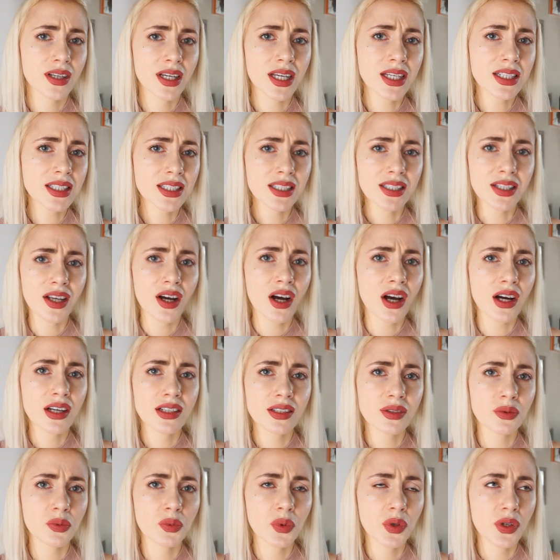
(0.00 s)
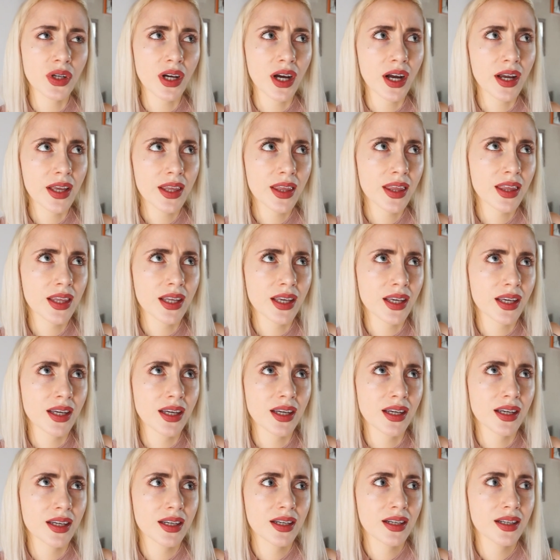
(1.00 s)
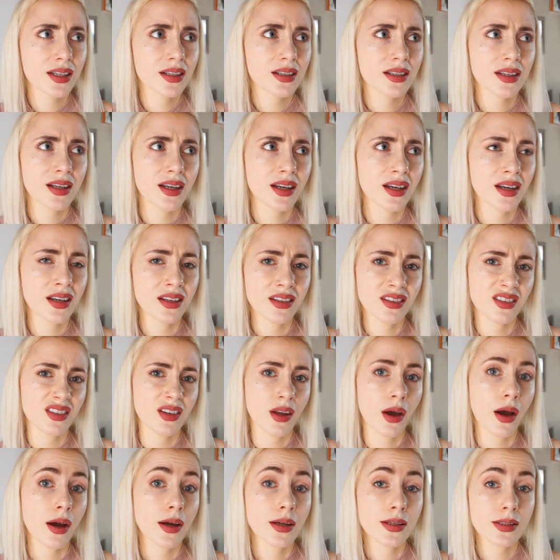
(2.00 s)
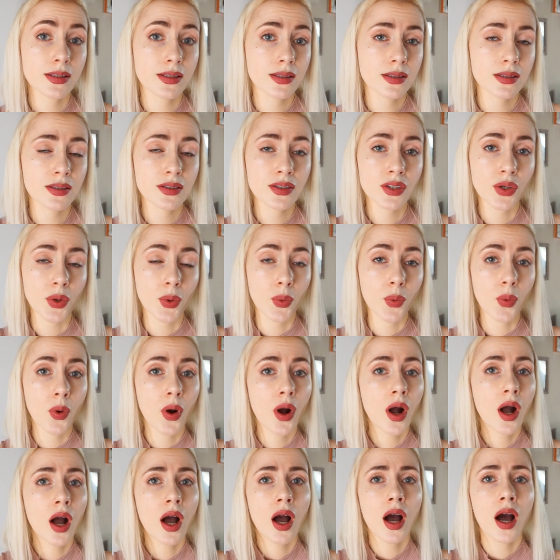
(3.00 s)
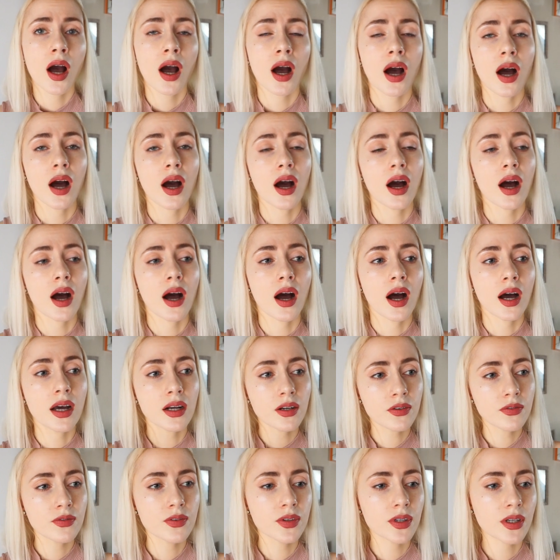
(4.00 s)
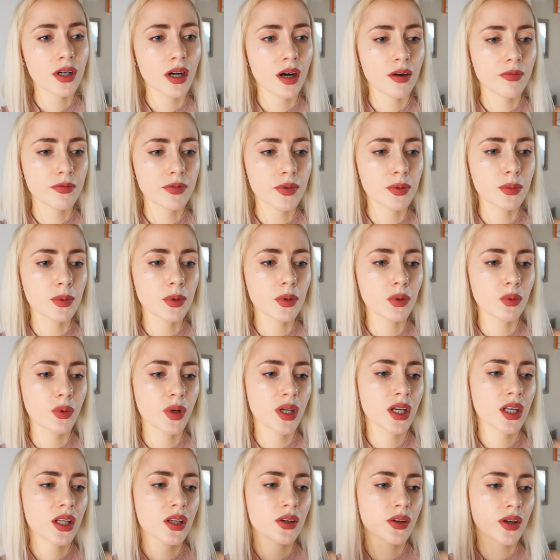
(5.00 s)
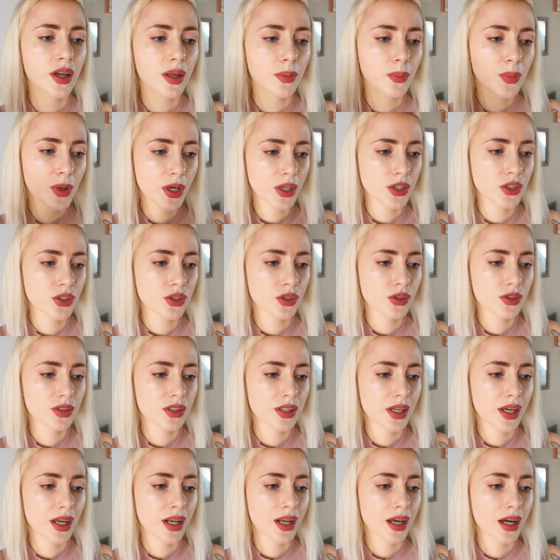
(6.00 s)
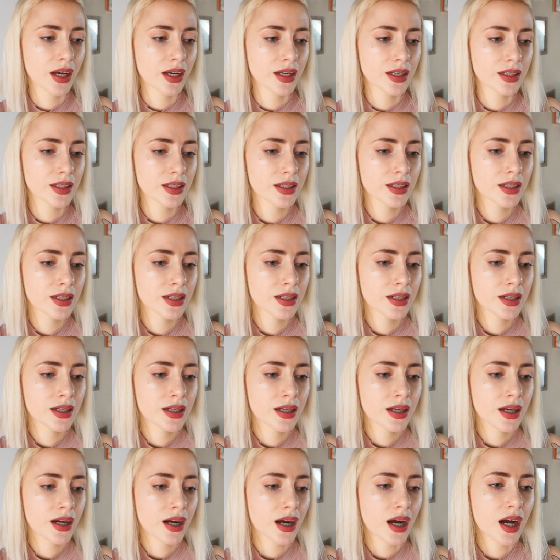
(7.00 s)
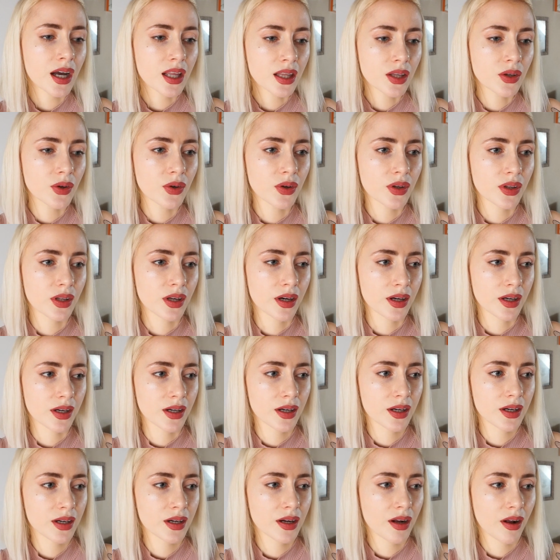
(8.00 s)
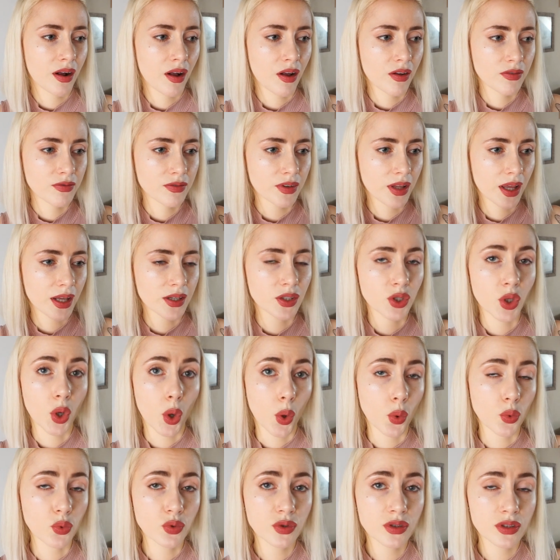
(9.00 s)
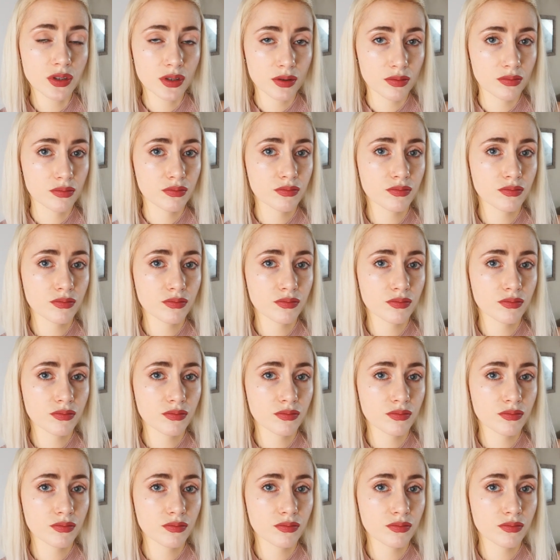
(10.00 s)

It's not what I think is nice. So I don't feel comfortable when I look at pictures and I look like a flat ghost.